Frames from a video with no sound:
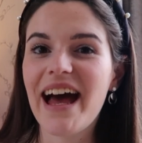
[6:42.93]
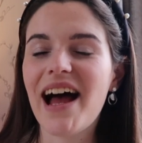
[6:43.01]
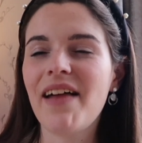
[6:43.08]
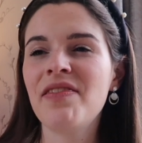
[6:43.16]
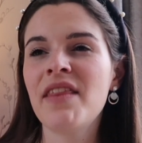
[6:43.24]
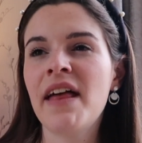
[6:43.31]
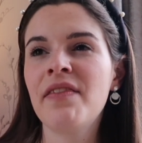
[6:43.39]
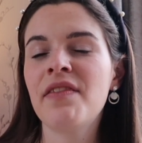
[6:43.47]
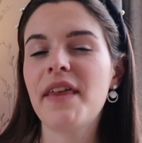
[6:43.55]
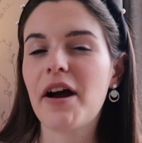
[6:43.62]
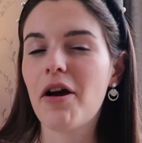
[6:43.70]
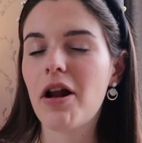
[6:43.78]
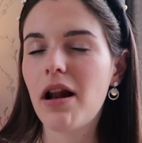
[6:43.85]
And then
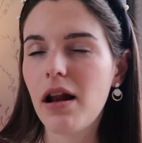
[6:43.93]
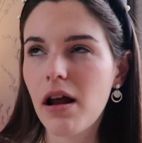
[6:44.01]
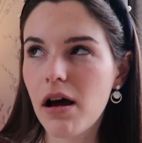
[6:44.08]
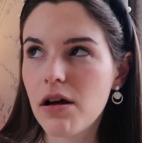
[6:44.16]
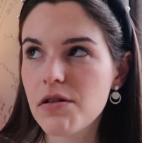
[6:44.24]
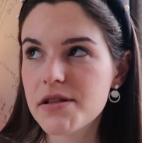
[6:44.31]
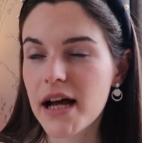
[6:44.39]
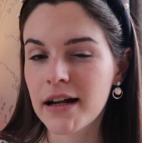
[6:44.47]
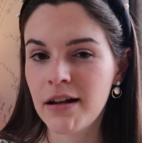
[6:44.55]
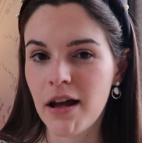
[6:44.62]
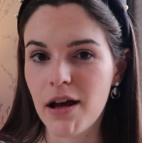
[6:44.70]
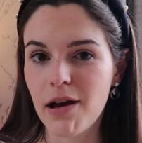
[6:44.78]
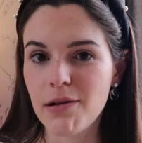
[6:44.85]
there are loads
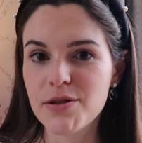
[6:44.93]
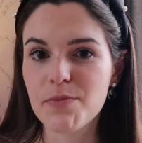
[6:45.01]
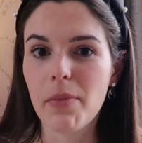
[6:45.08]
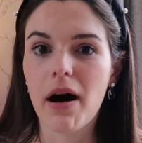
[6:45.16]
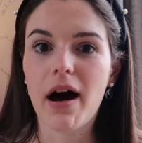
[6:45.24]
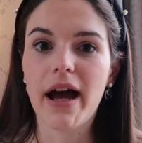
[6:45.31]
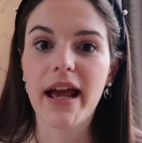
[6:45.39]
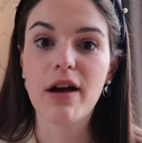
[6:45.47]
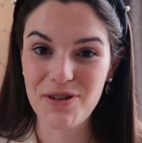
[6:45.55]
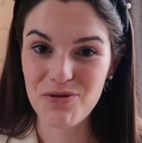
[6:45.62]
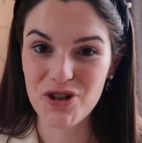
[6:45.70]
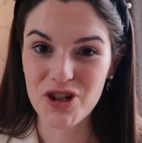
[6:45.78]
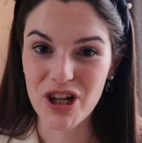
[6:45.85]
and loads by
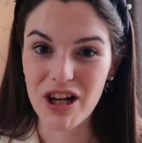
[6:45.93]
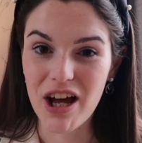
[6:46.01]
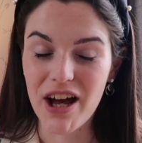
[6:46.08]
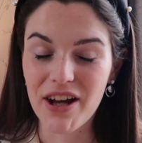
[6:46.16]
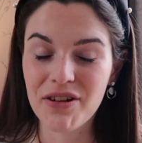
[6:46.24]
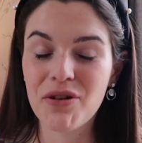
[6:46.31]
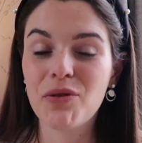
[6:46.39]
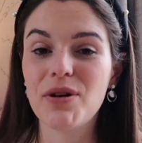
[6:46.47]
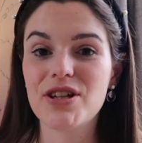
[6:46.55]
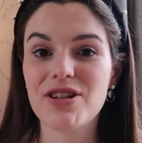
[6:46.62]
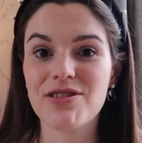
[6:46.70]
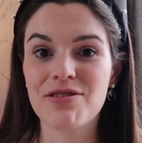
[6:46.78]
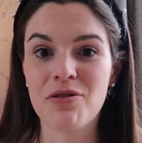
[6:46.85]
Future Learn,
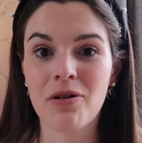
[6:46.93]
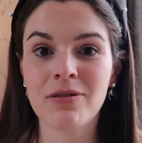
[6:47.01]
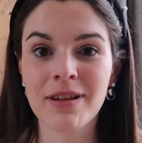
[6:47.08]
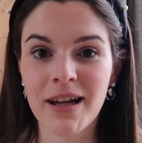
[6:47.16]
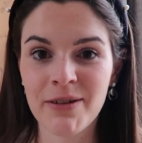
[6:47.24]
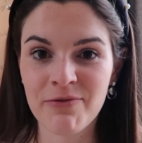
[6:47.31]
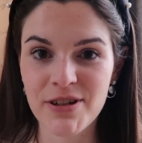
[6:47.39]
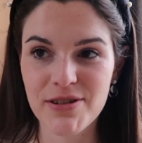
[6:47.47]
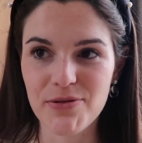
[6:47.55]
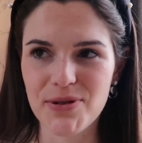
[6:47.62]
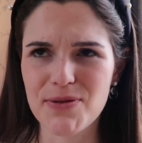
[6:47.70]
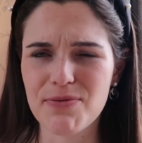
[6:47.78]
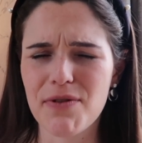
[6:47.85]
which is an online
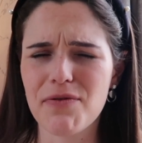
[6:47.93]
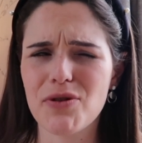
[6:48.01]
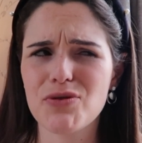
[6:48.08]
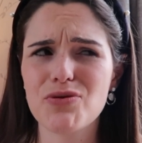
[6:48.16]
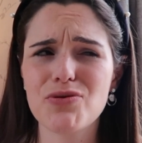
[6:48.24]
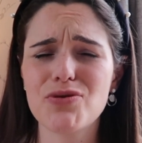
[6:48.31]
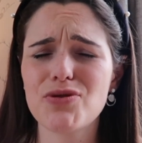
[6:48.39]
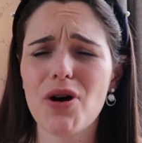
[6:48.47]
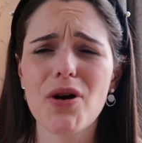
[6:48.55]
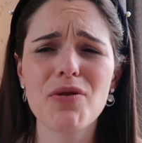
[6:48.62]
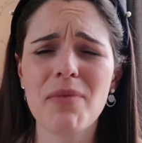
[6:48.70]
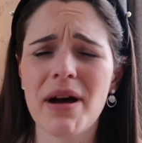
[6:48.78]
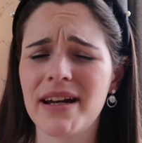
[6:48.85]
resource with
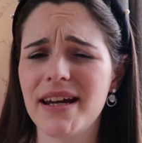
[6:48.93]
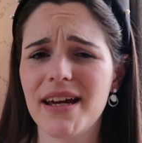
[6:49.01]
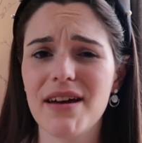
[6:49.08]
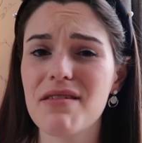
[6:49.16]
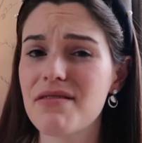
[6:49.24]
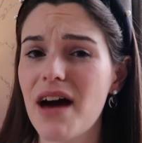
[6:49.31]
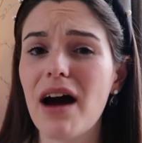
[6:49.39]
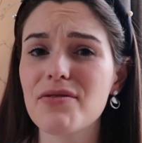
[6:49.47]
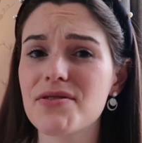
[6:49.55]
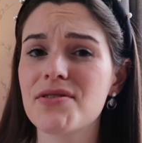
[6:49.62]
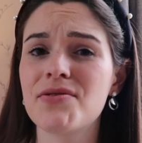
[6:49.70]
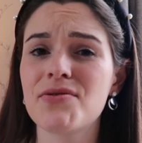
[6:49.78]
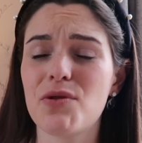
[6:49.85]
so many
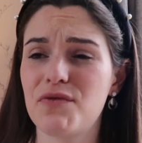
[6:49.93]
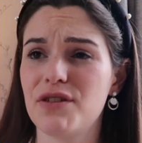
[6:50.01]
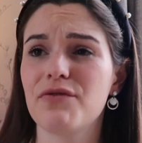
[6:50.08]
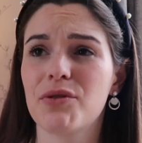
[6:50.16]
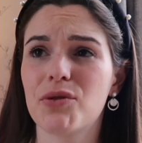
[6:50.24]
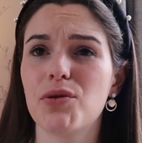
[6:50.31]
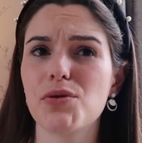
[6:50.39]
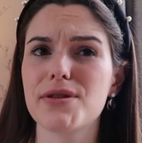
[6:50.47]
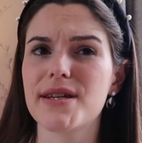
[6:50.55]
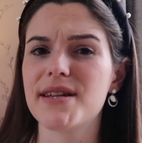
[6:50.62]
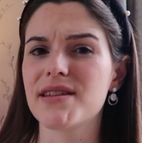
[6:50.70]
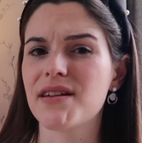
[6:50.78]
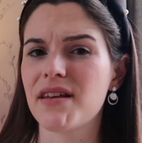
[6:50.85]
thousands of different
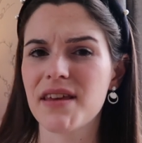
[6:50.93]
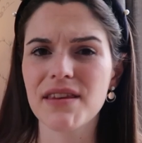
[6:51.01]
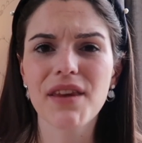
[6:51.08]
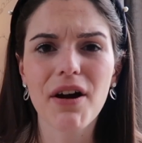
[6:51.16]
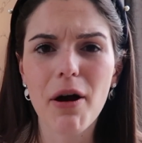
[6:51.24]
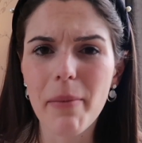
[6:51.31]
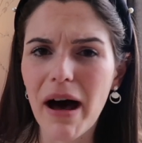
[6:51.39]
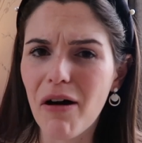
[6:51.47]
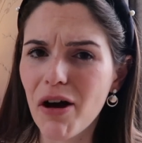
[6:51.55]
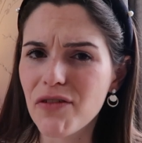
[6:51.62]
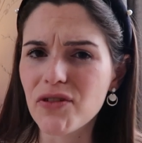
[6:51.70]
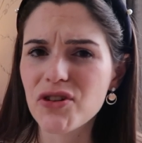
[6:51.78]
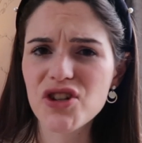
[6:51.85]
courses. And I think there are about
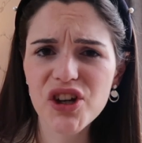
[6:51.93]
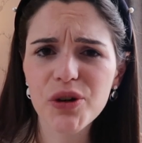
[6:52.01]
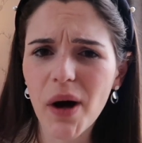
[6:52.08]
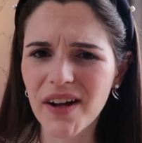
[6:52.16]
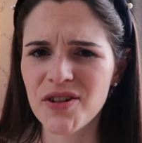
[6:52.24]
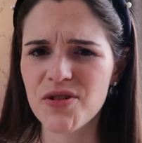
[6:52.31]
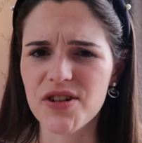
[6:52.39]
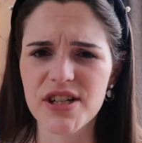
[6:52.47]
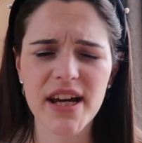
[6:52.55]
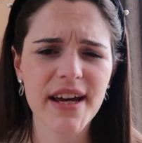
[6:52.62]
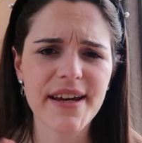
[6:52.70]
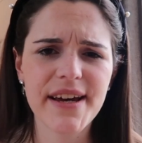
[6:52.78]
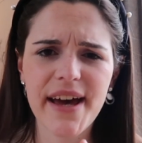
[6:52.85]
over two hundred
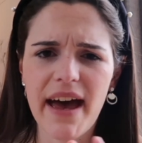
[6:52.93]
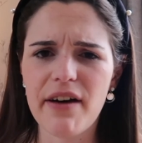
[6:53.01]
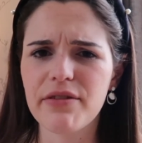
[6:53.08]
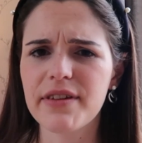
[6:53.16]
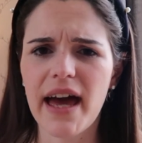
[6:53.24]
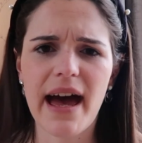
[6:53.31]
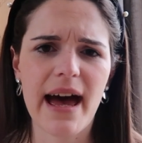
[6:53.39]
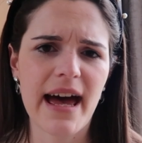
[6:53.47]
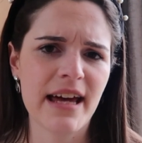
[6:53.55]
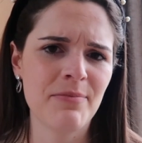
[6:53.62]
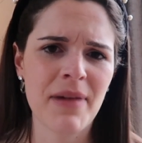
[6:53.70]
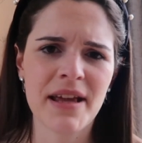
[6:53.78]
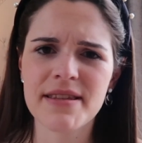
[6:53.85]
healthcare
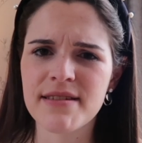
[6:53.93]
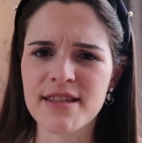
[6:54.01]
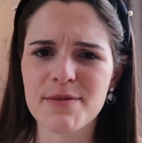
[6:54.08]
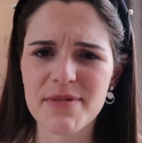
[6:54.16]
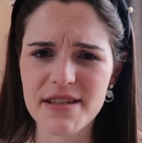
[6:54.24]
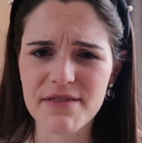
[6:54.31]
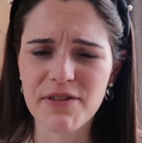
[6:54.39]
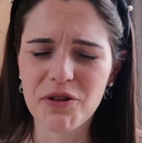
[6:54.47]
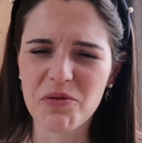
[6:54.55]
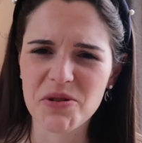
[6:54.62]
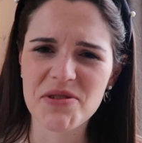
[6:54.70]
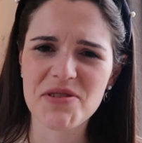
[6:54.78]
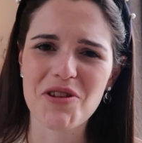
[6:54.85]
and medicine specific
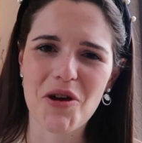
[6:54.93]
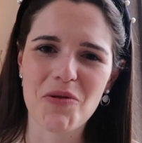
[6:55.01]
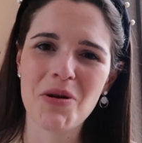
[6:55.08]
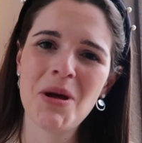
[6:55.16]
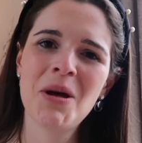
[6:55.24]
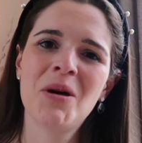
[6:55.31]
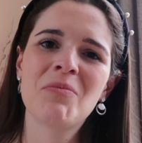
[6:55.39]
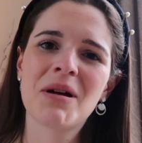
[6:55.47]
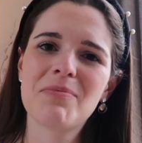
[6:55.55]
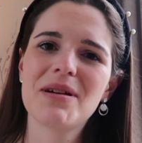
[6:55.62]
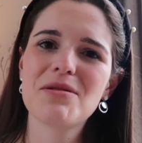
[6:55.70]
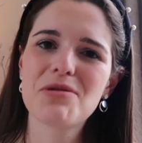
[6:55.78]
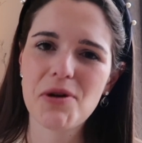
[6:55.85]
ones. So my
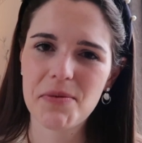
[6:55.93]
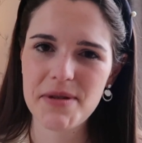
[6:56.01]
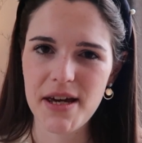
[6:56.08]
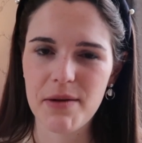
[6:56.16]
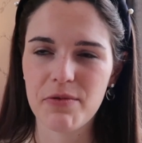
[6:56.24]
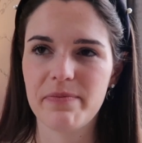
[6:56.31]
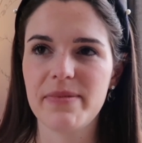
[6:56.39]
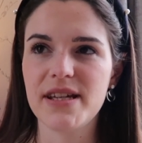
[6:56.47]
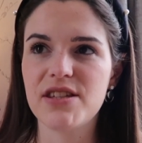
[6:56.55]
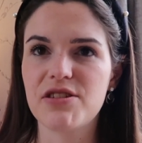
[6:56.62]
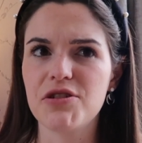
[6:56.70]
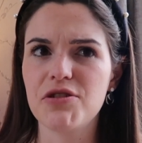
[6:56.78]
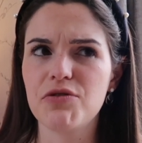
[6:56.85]
big top tip would be
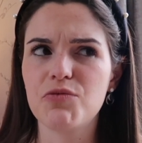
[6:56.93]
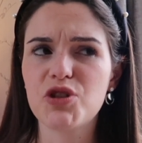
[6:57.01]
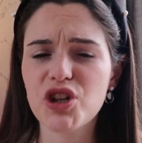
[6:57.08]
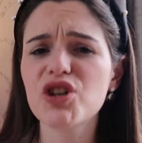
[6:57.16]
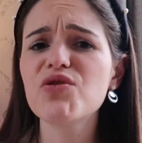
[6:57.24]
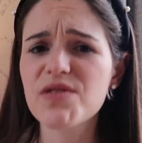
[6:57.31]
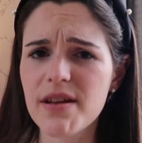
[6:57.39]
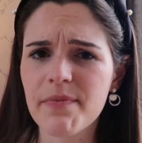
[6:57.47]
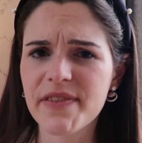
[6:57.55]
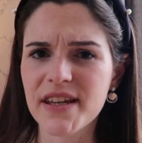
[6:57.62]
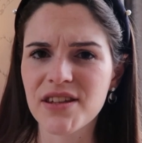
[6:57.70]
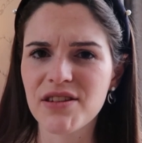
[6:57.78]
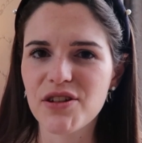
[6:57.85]
to choose
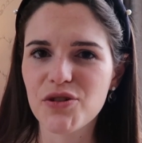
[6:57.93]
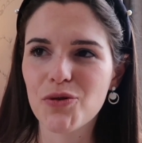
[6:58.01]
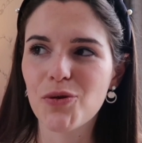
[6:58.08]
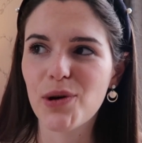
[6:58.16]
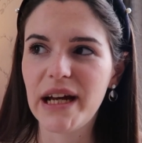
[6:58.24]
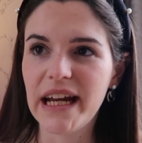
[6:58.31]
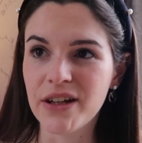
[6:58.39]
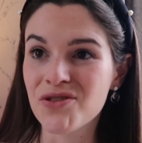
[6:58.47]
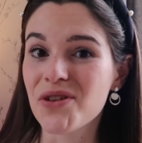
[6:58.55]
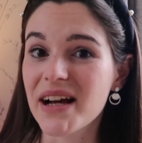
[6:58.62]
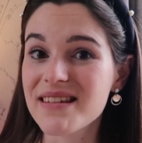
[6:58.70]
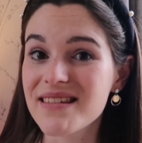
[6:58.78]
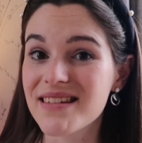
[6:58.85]
something that you're
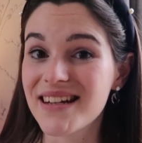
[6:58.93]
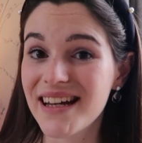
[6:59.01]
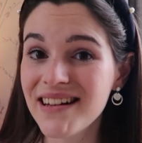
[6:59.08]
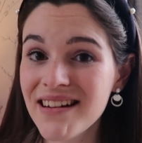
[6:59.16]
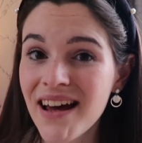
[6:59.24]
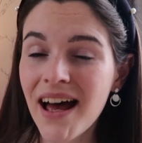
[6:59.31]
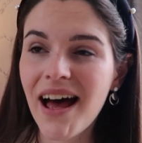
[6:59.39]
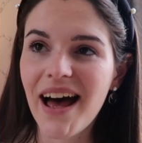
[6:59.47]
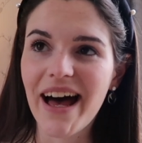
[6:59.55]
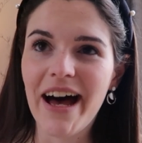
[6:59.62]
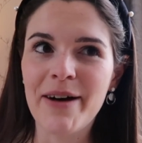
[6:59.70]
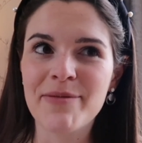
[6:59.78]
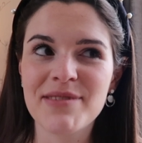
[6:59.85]
interested in.
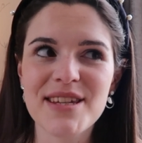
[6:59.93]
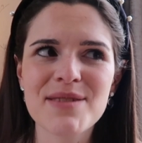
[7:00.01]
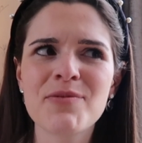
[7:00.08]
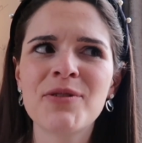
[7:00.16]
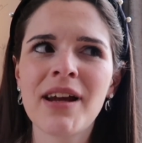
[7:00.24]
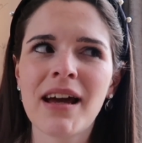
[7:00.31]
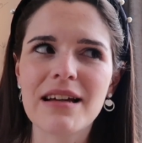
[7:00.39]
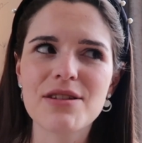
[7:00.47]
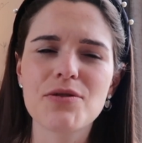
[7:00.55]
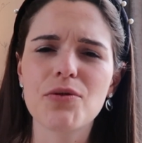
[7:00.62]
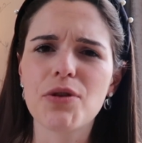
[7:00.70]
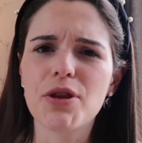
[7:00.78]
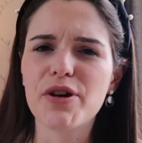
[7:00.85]
Um, this morning I
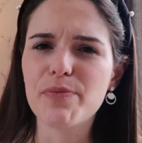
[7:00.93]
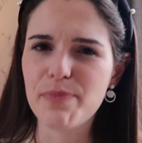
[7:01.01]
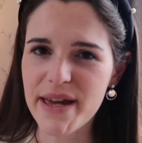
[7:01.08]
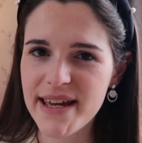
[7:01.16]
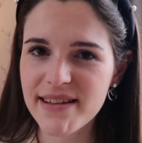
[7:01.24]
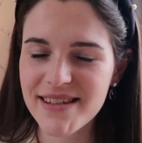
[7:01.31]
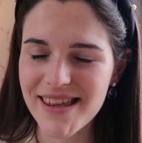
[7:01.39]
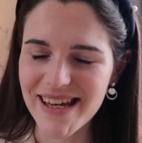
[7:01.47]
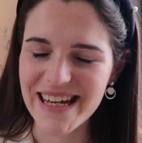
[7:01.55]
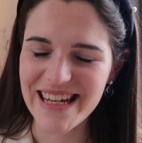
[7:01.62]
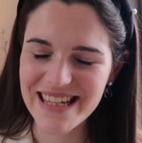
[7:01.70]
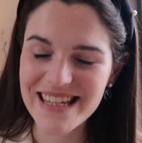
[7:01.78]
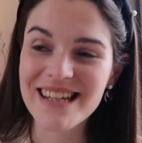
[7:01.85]
saw that BEAT,
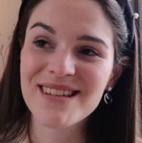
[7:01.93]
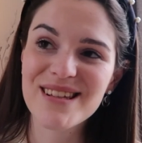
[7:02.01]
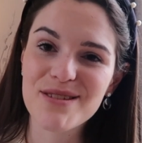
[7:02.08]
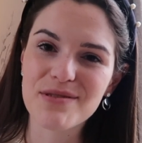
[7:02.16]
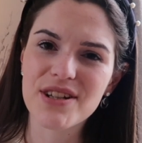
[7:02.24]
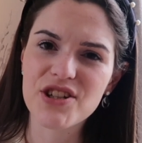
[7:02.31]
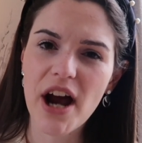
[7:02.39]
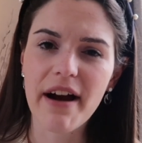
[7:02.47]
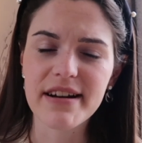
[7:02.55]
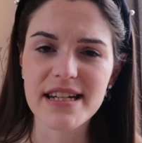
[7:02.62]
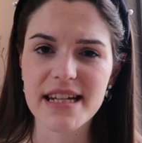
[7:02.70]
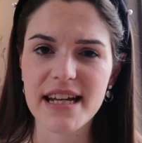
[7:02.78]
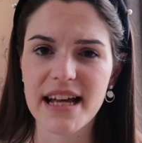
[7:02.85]
the Eating Disorder
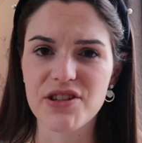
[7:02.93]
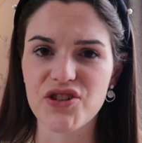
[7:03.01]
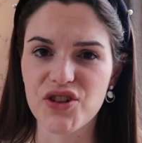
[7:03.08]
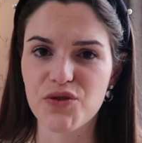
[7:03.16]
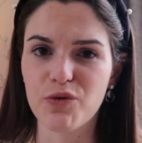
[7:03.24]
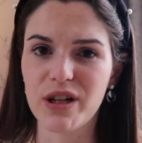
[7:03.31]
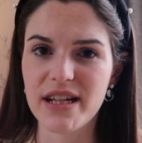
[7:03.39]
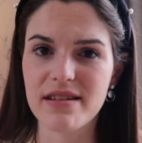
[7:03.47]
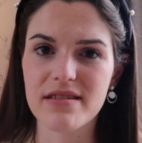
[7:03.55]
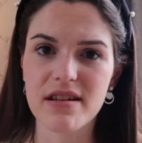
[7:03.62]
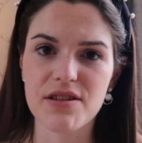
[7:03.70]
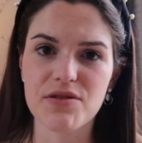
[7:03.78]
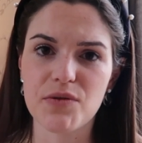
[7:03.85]
Charity, has just
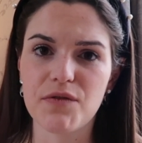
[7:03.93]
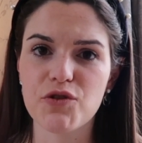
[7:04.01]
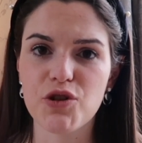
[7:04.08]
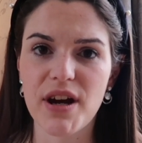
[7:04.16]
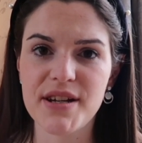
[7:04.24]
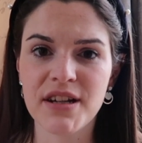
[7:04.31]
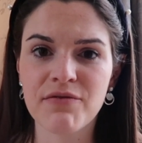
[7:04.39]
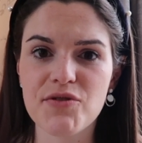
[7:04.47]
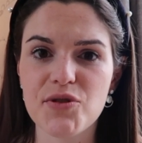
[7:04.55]
released a sort of training